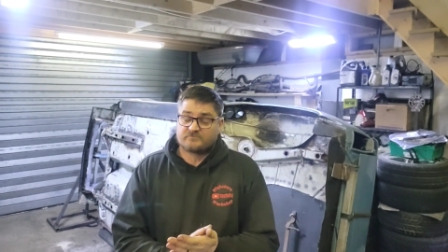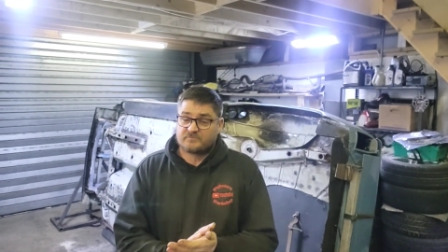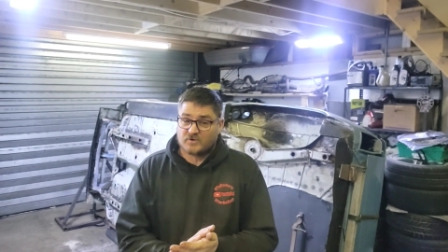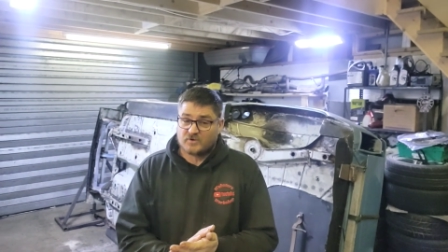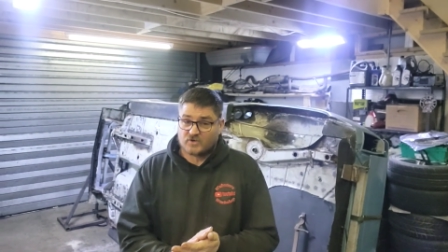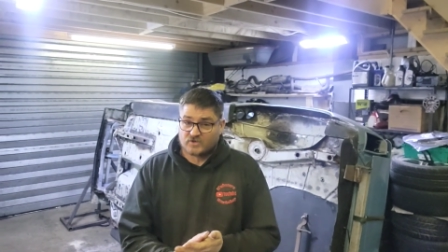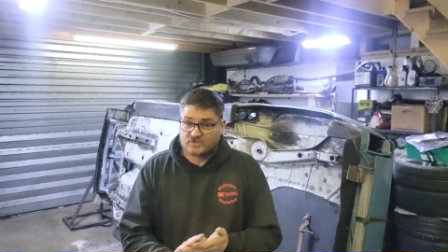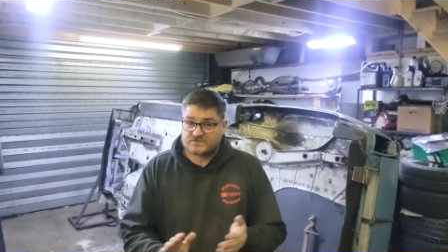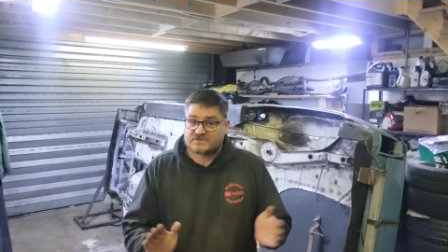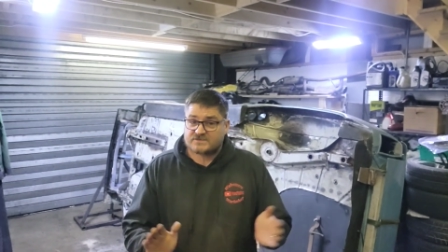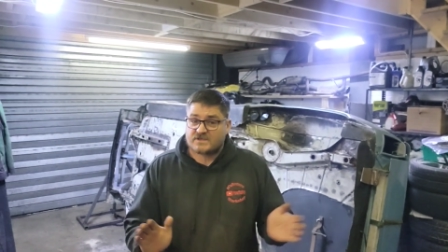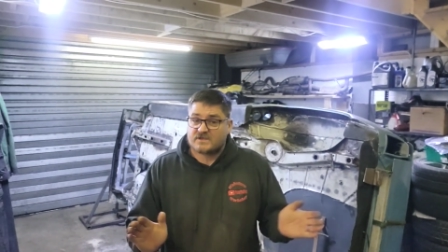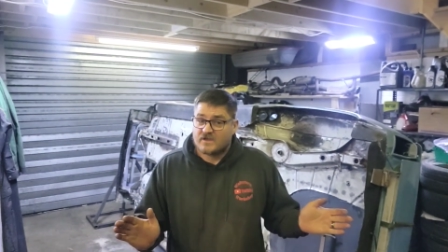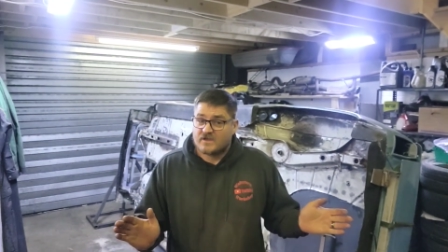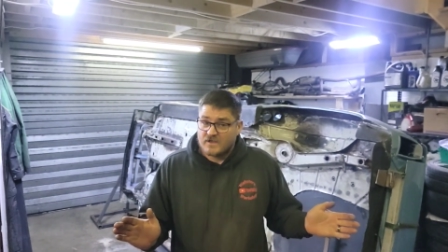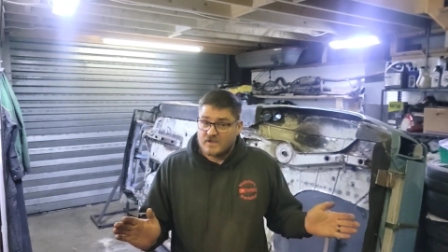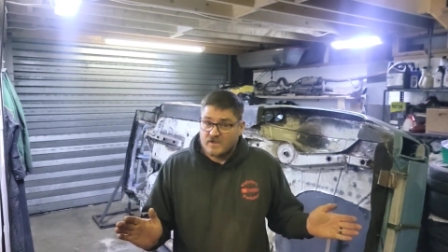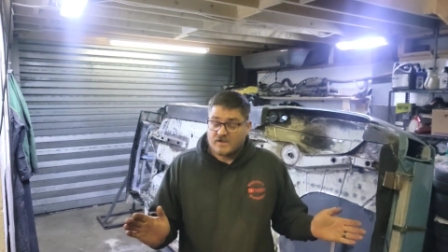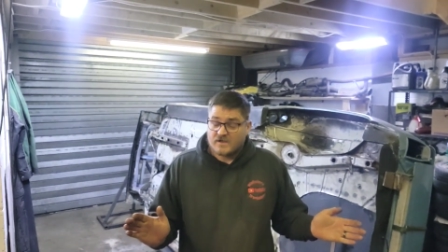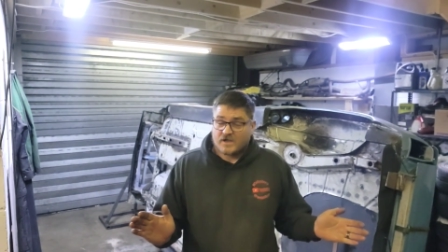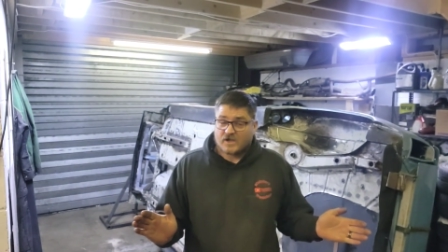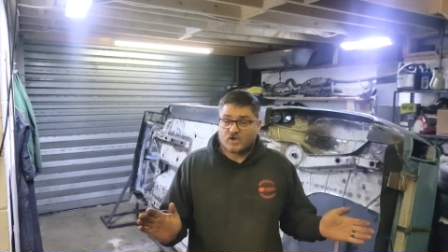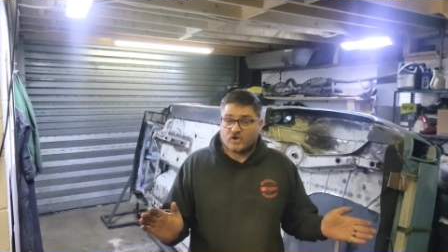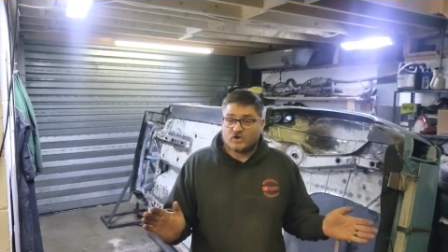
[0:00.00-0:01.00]
But
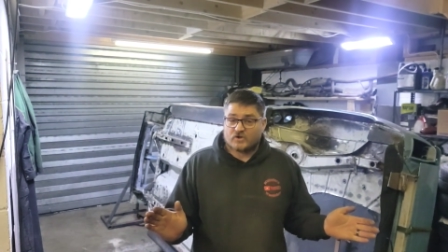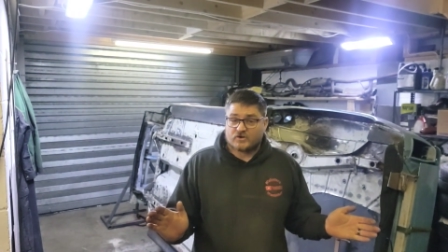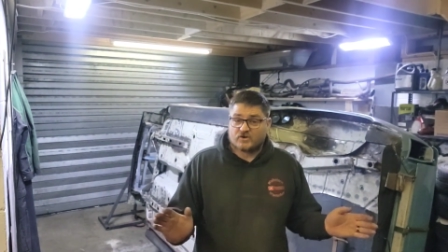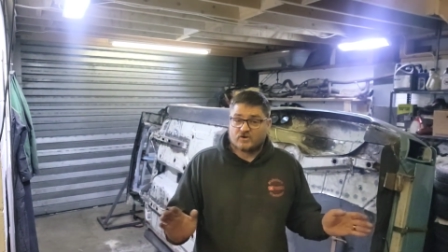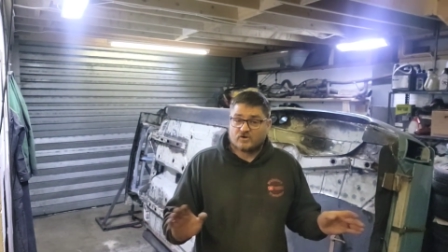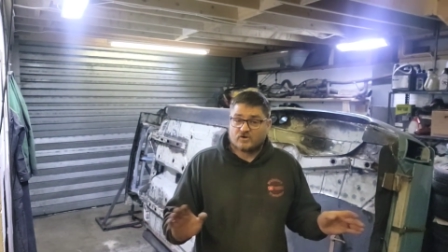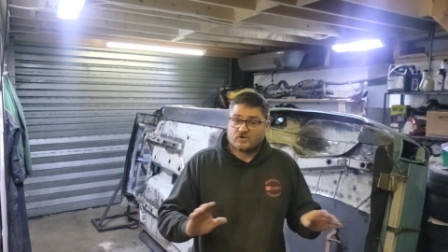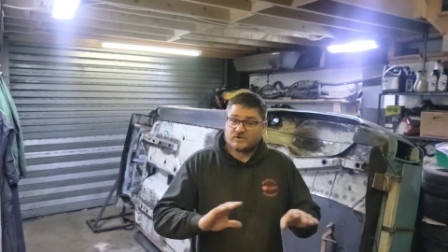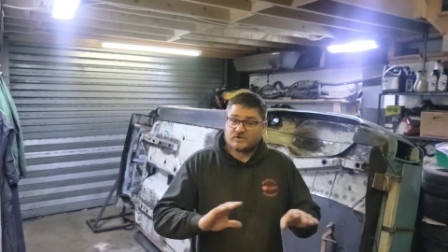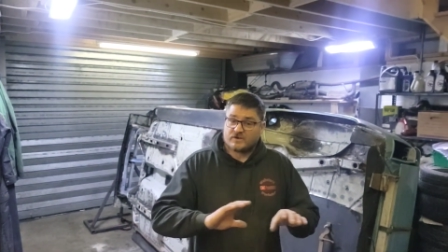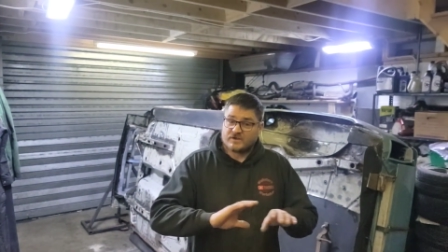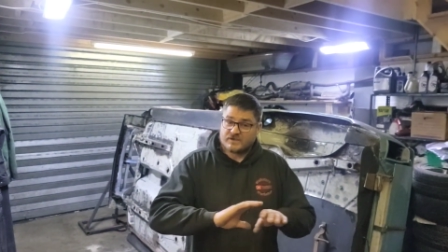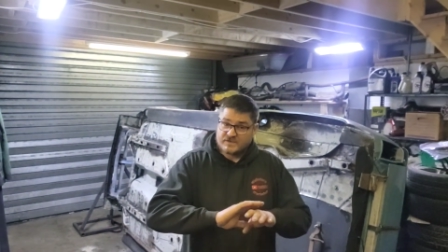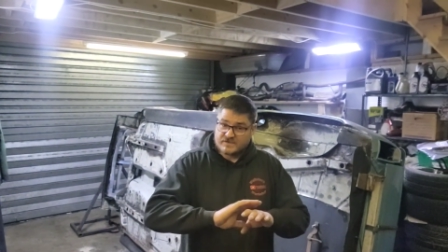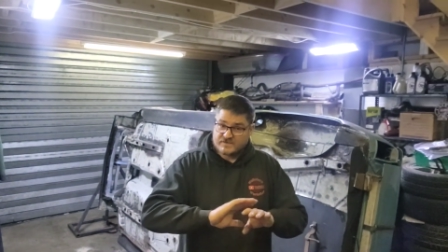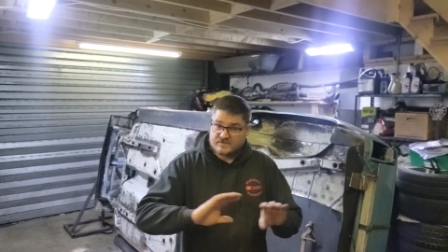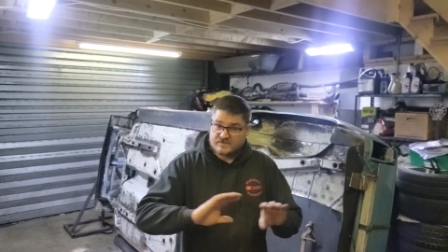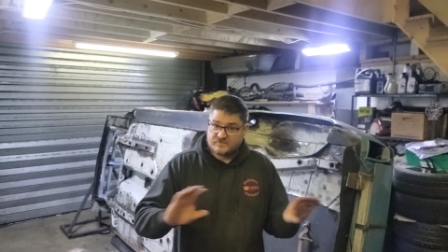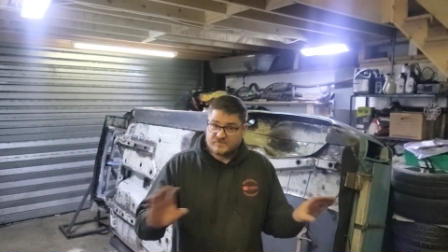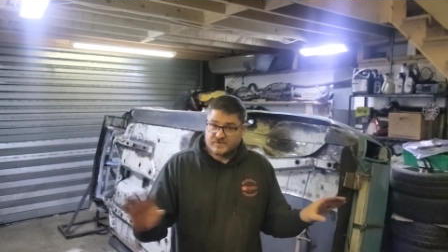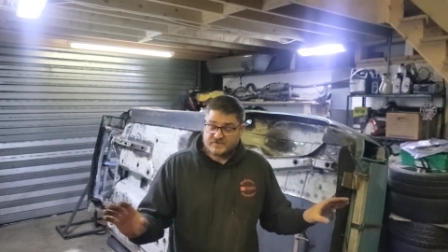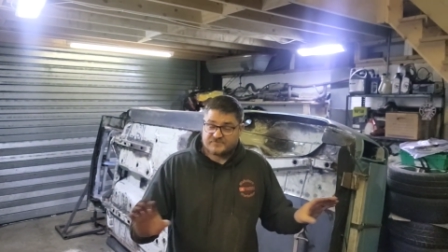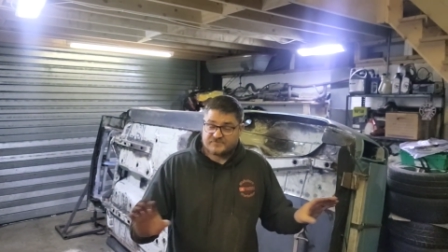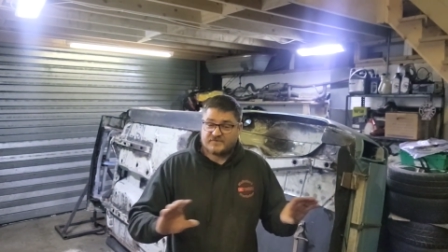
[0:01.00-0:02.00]
I got it on, it needed
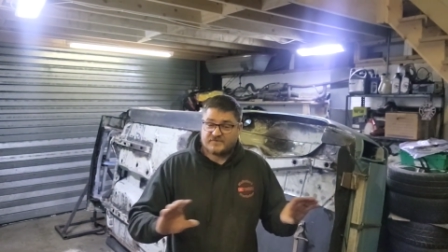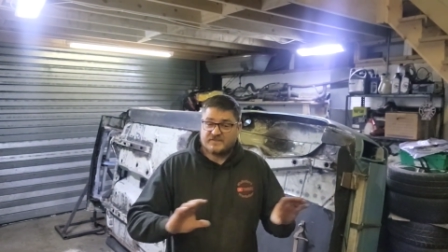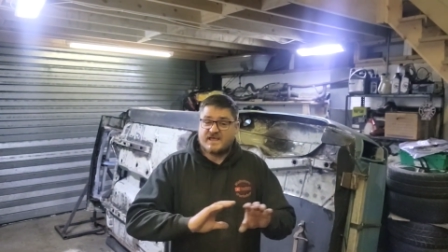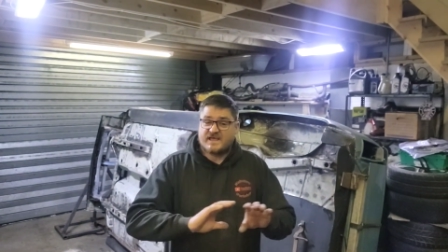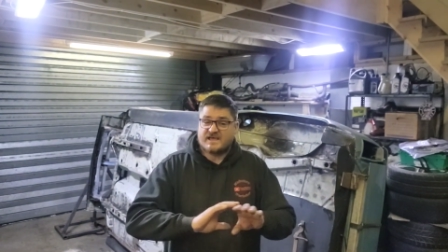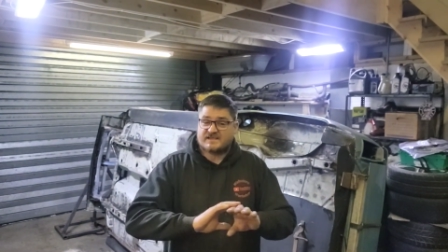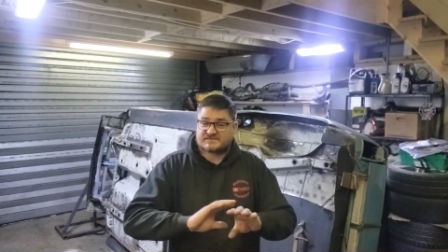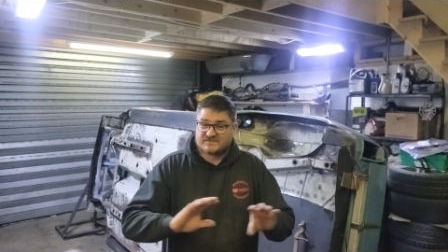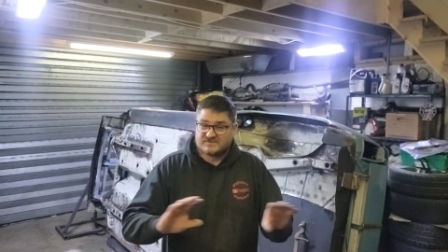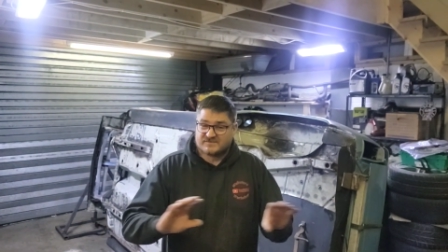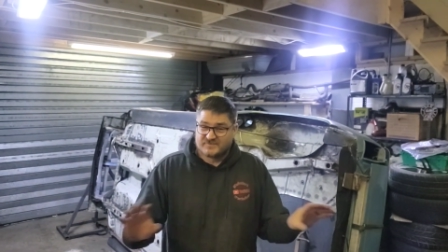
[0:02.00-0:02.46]
a bit of finesse and